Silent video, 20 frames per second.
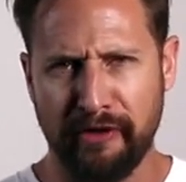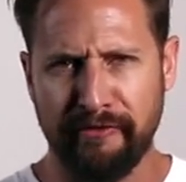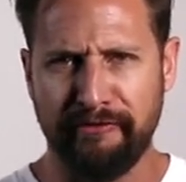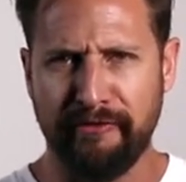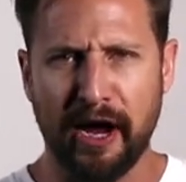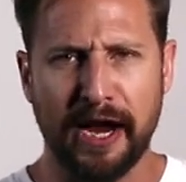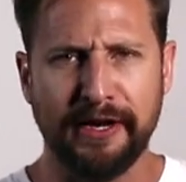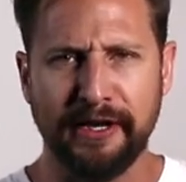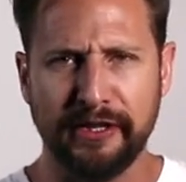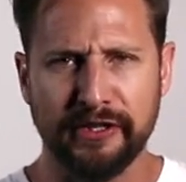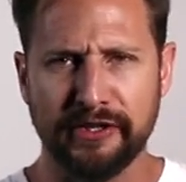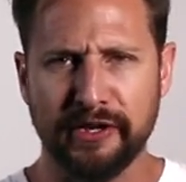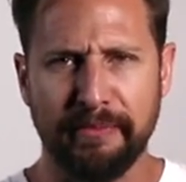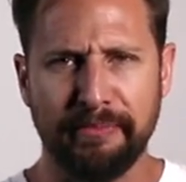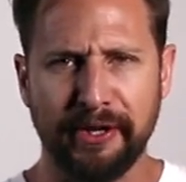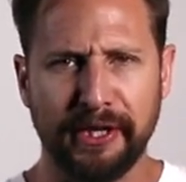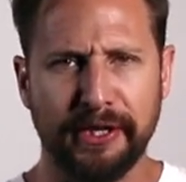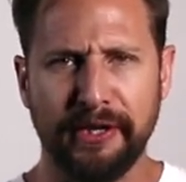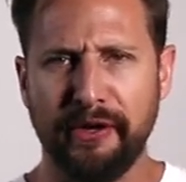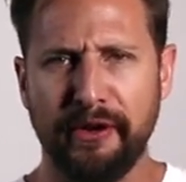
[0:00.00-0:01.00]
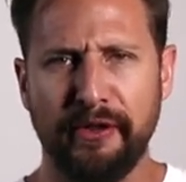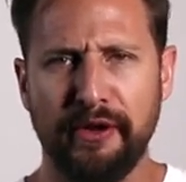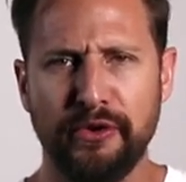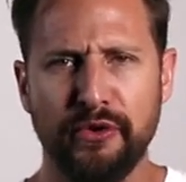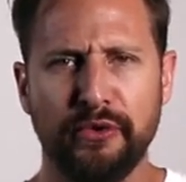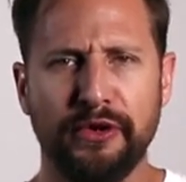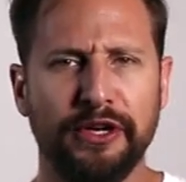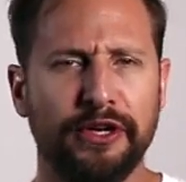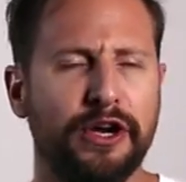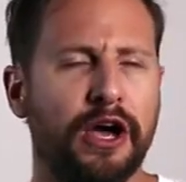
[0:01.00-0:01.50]
and finding something in there that
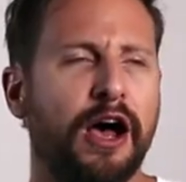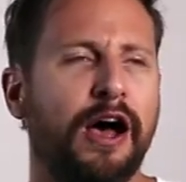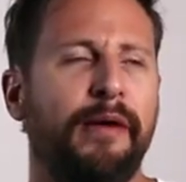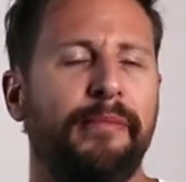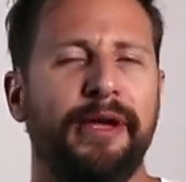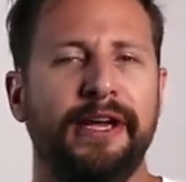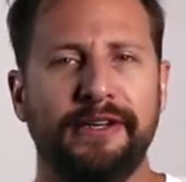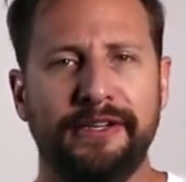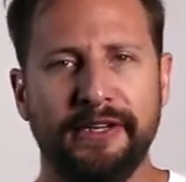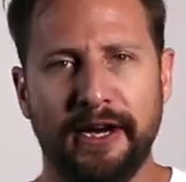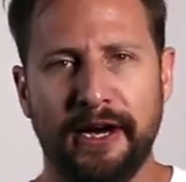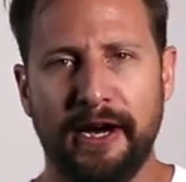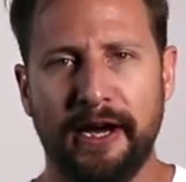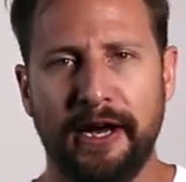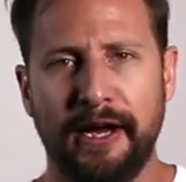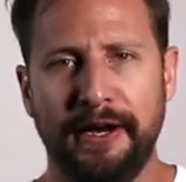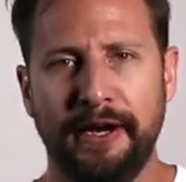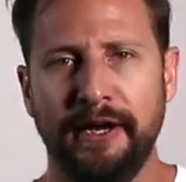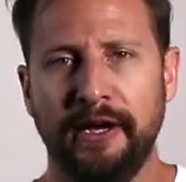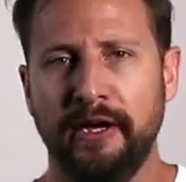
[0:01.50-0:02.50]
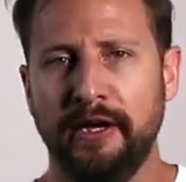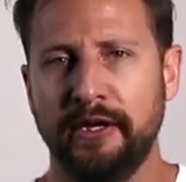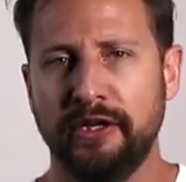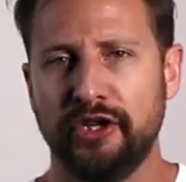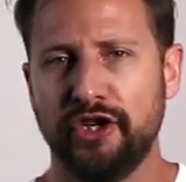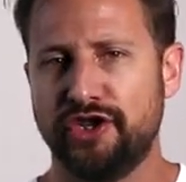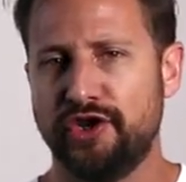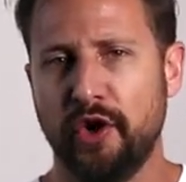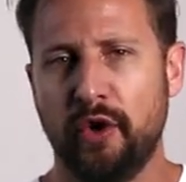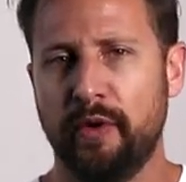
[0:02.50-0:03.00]
you can comment on
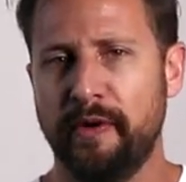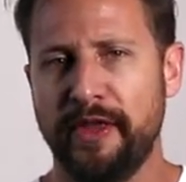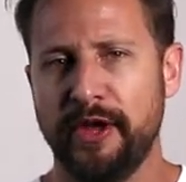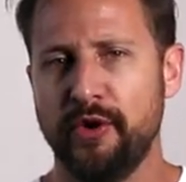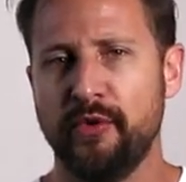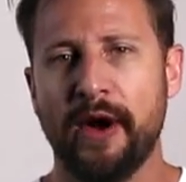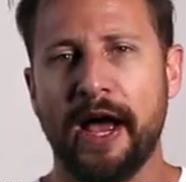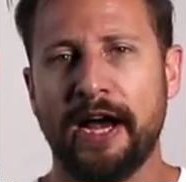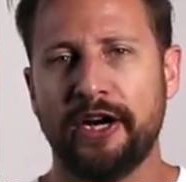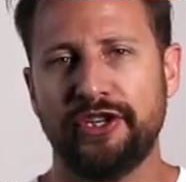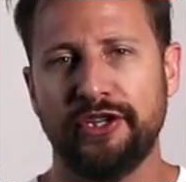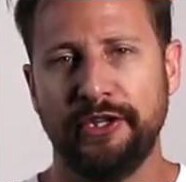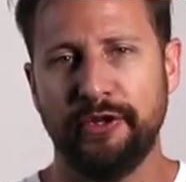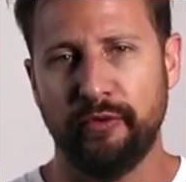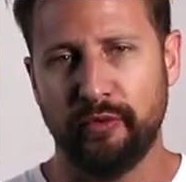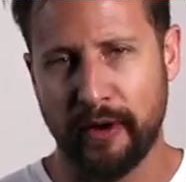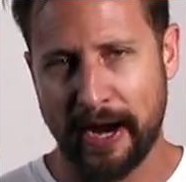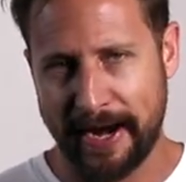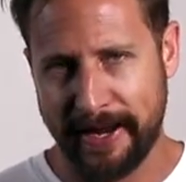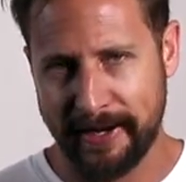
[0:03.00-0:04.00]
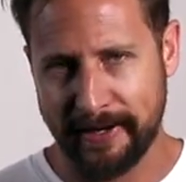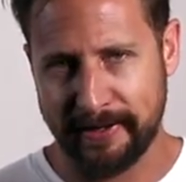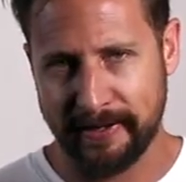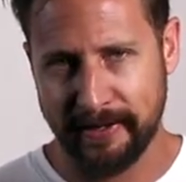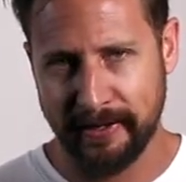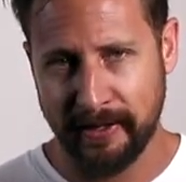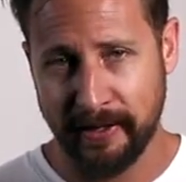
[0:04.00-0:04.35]
to show her that you actually read it.